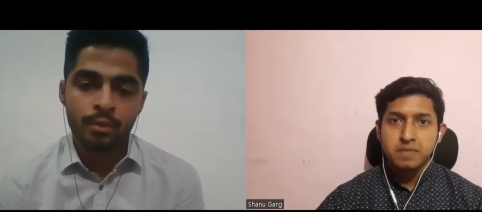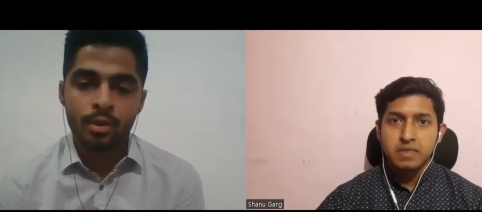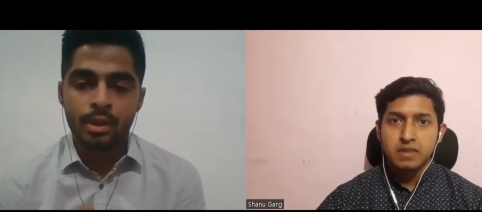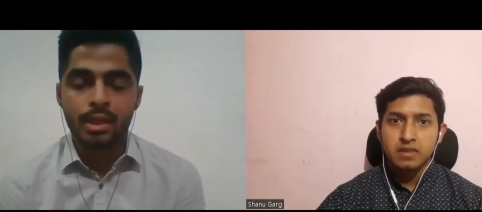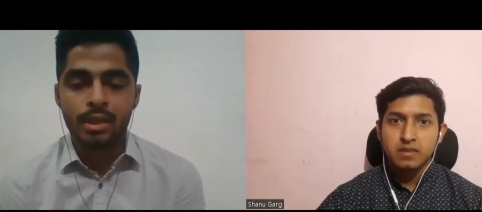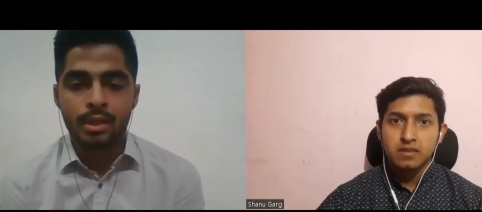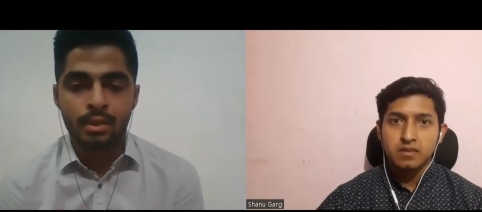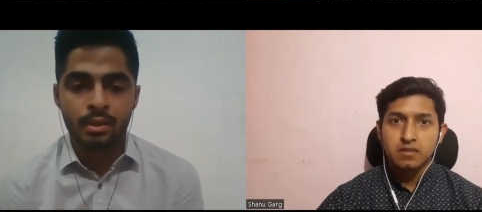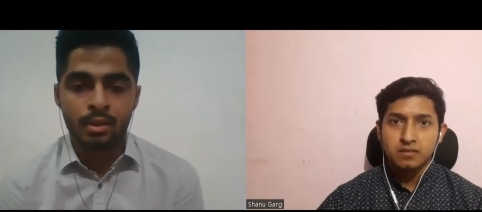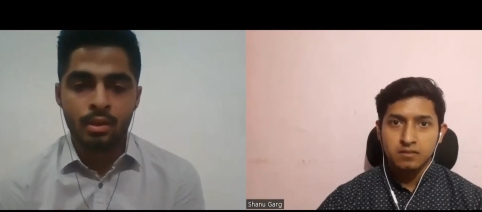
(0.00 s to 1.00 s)
Speaker 1: for GATE,
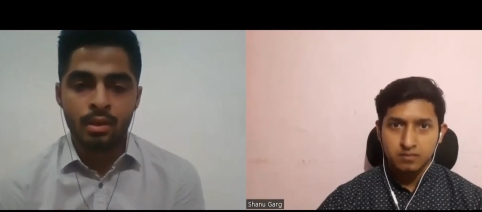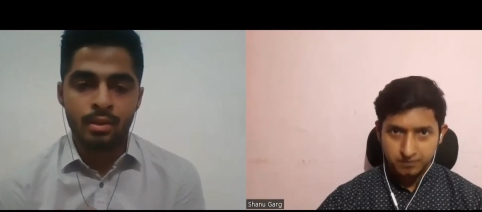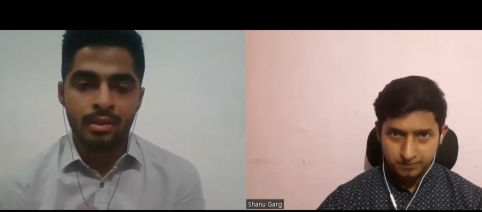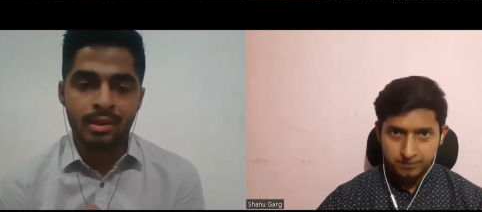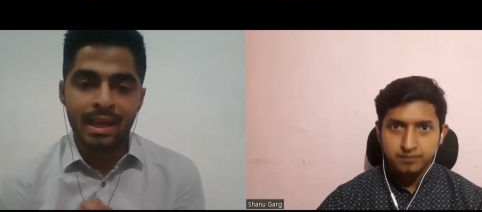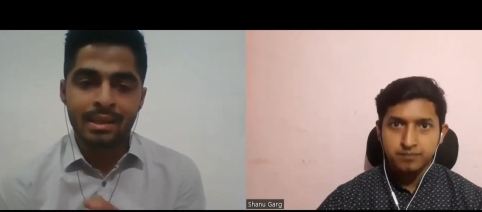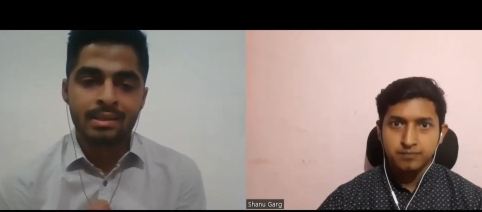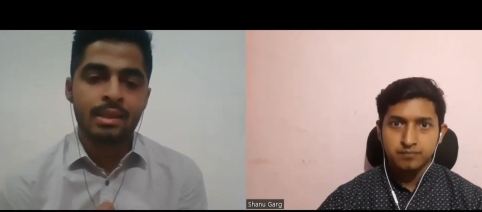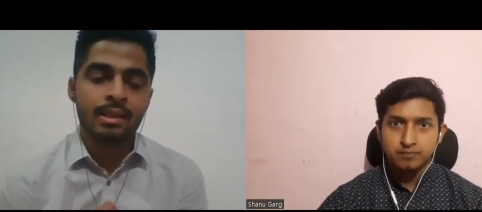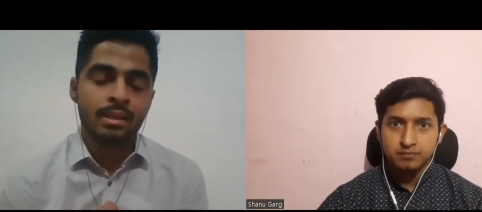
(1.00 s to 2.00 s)
that
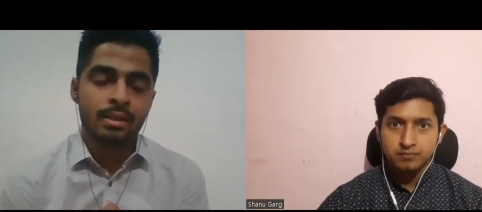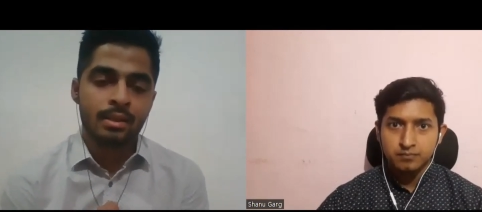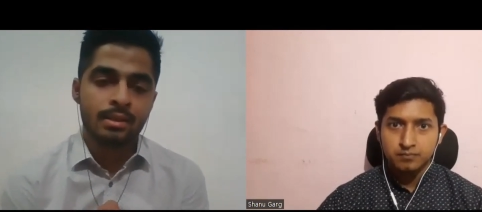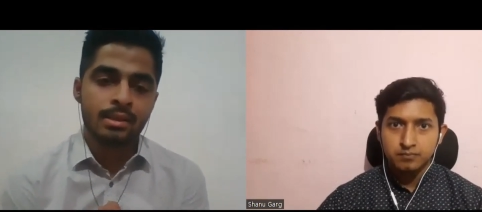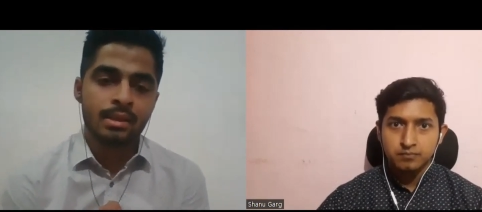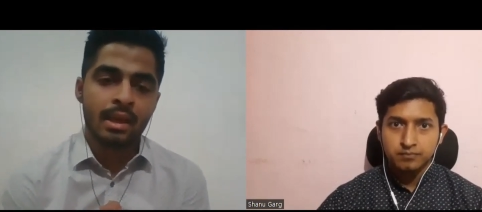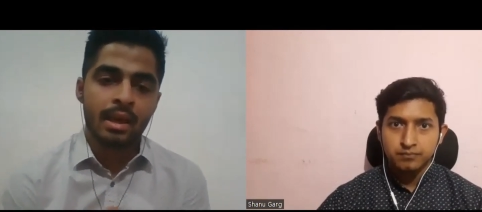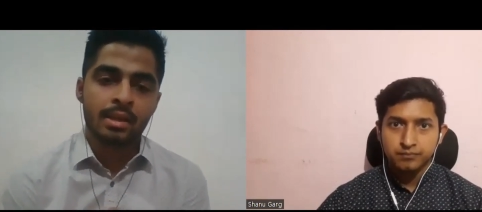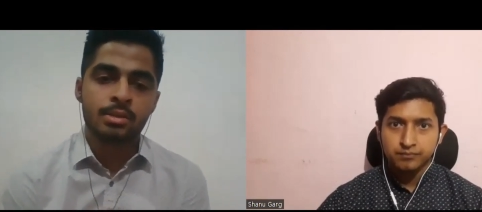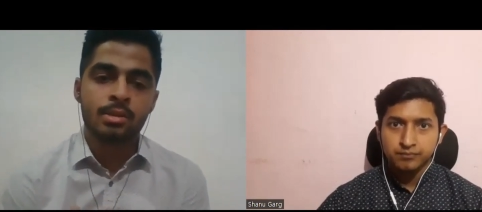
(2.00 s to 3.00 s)
thing doesn't
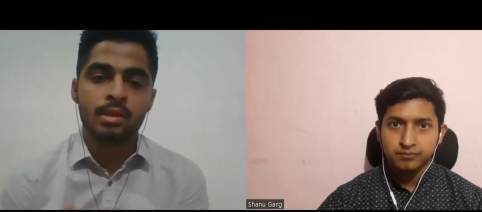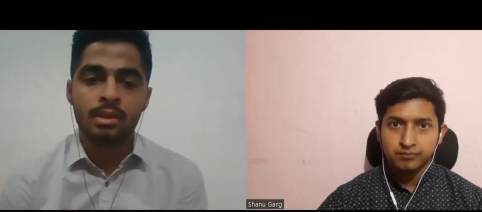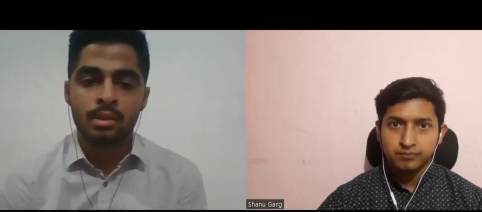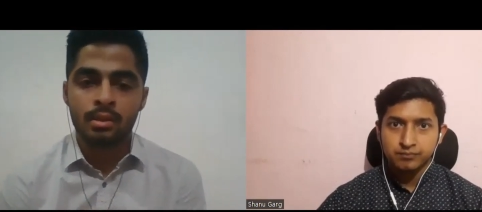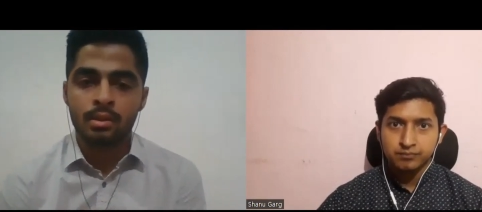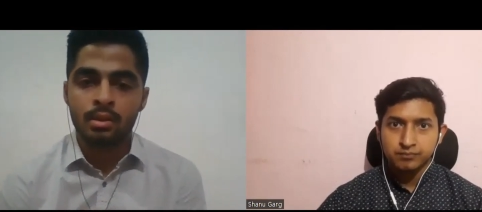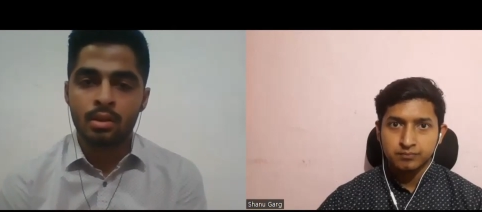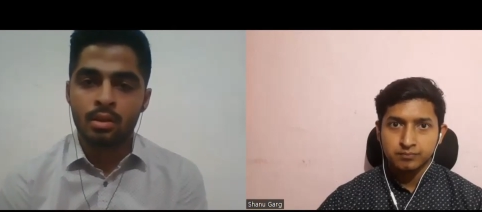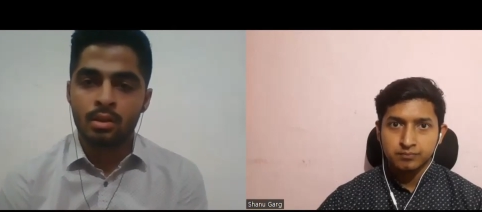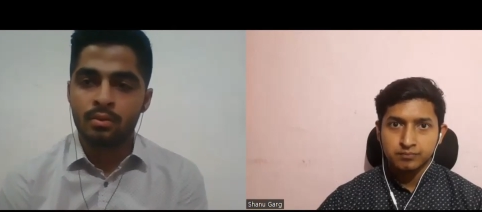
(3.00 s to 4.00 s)
actually
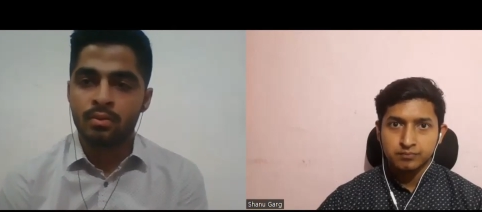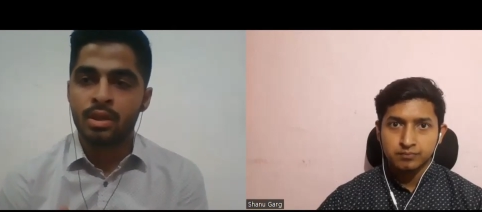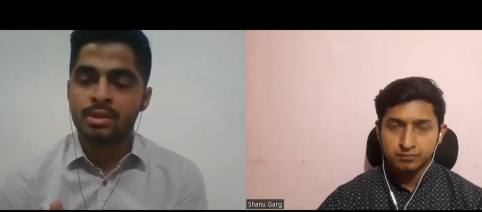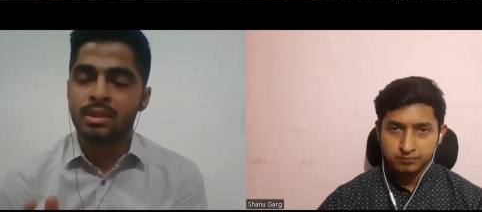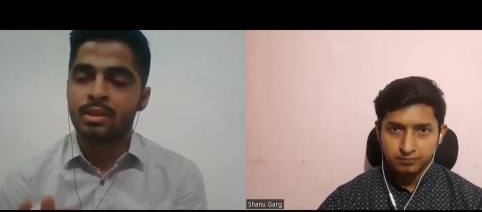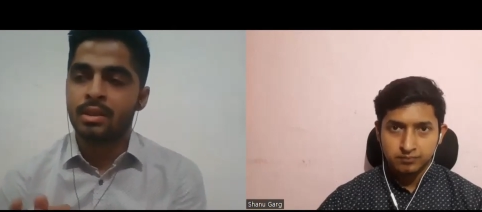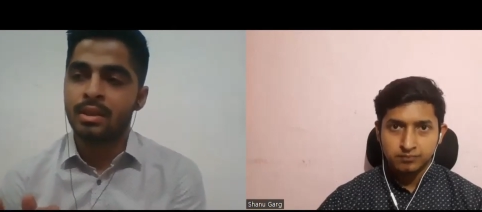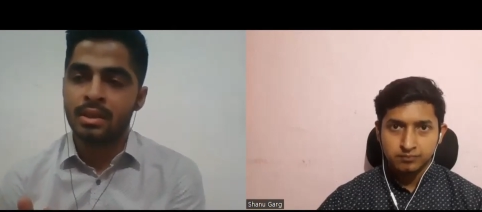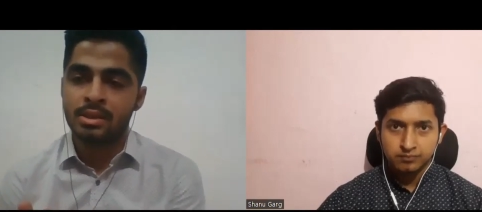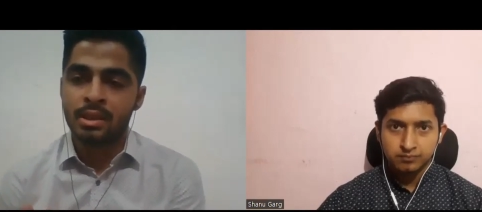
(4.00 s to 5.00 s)
works in the
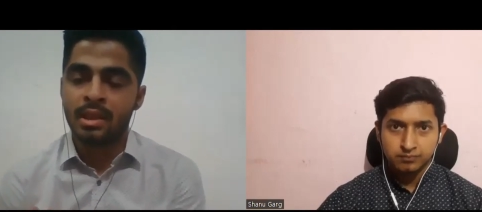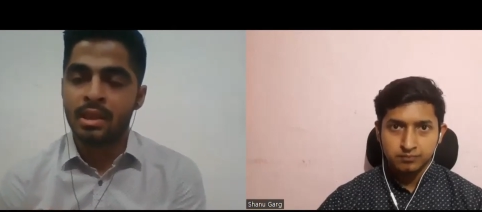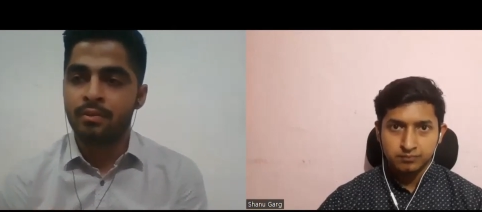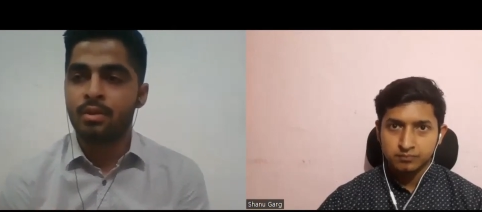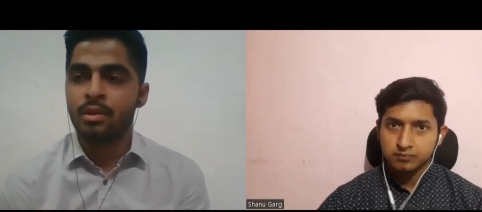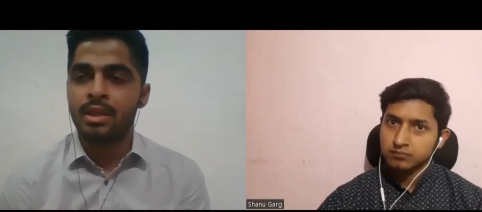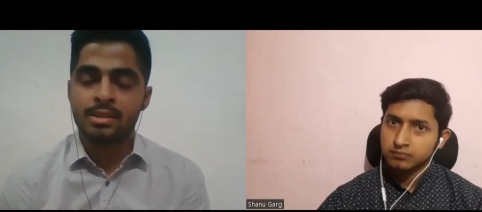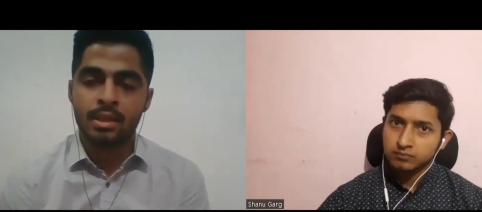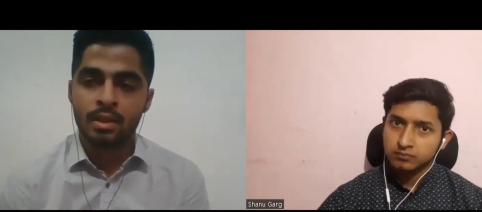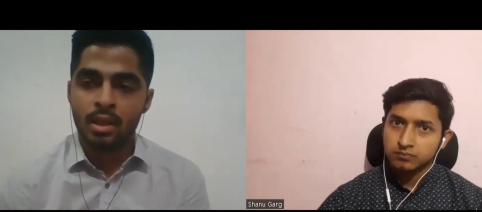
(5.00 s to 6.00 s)
industry. Like if you,
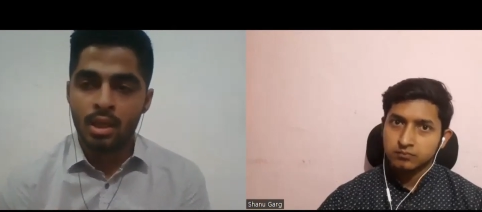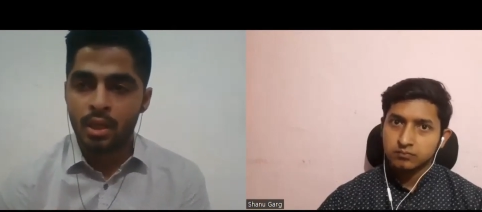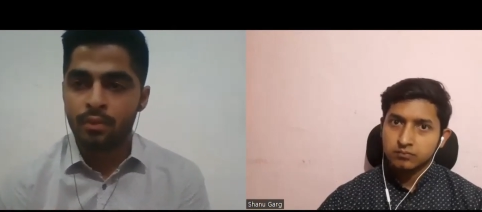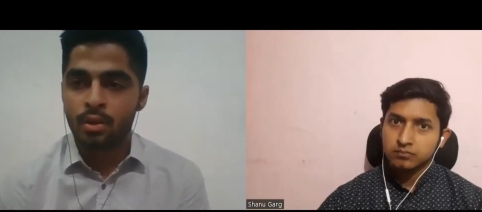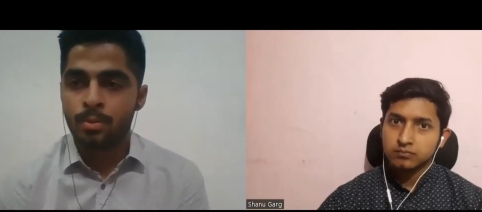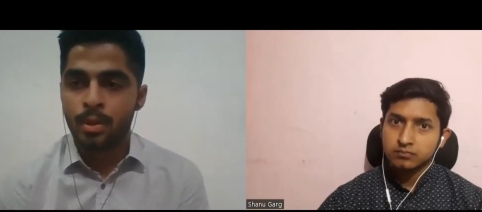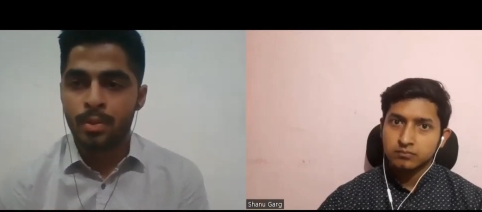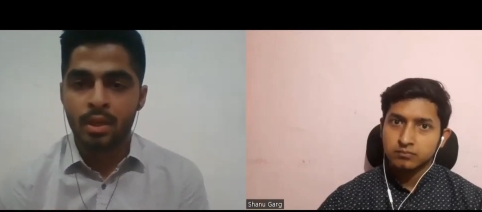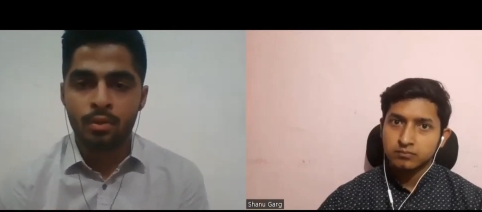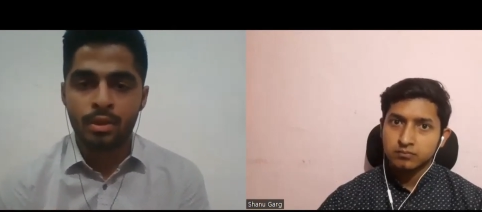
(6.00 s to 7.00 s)
let's say, if you are
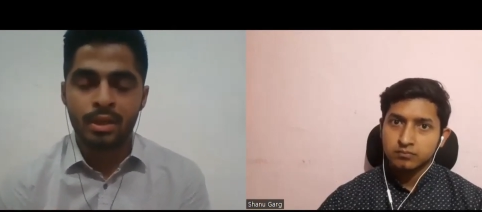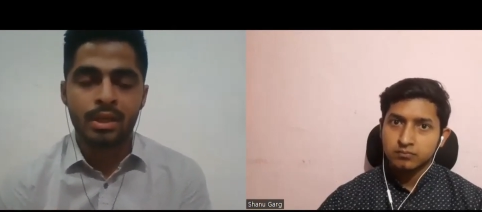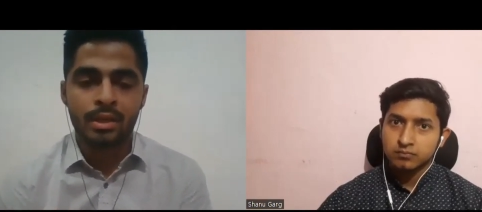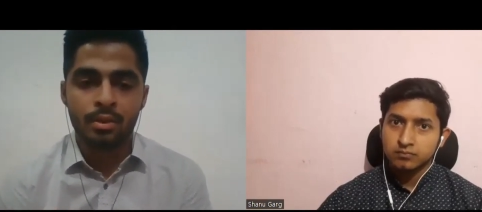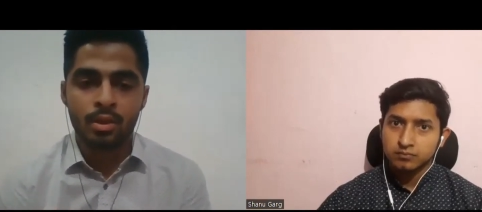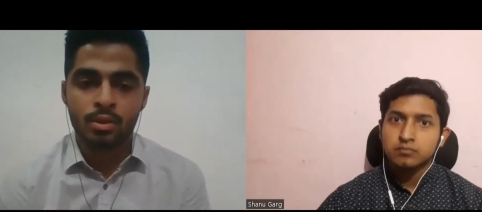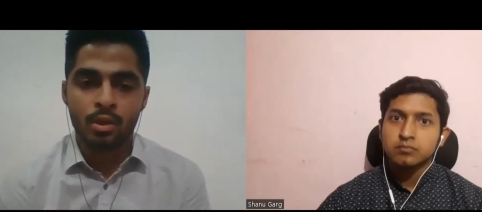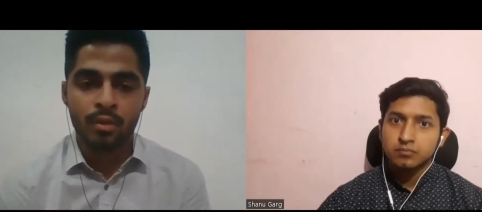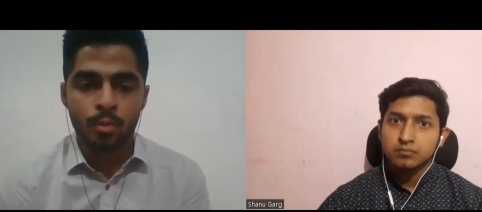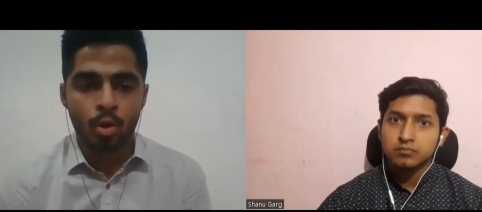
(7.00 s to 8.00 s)
preparing for GATE, you are
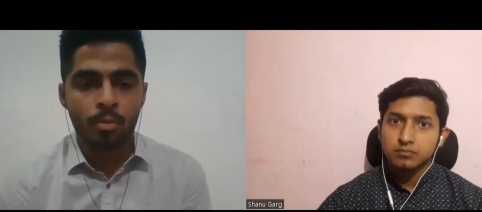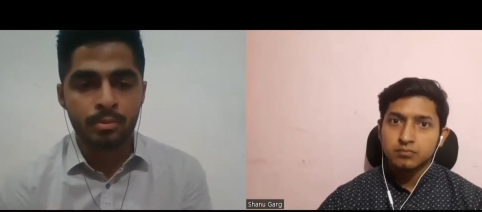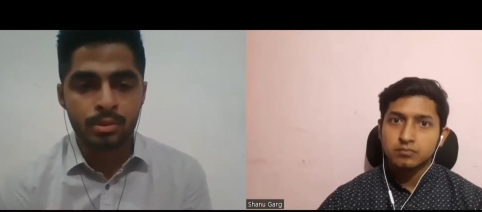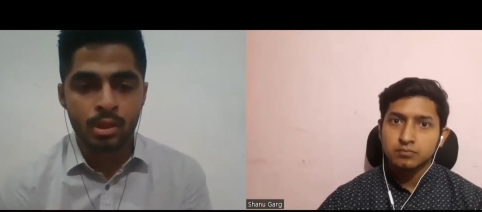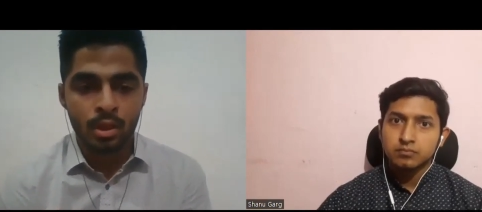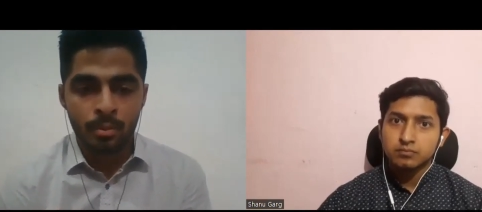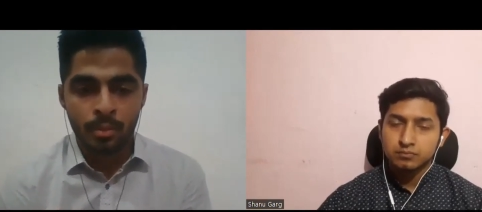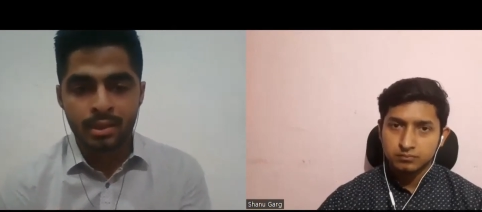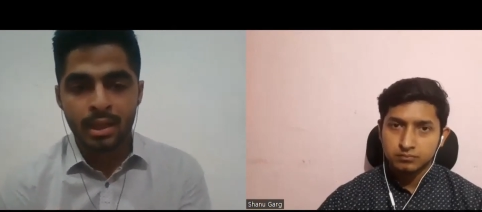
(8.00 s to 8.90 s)
solving problems, but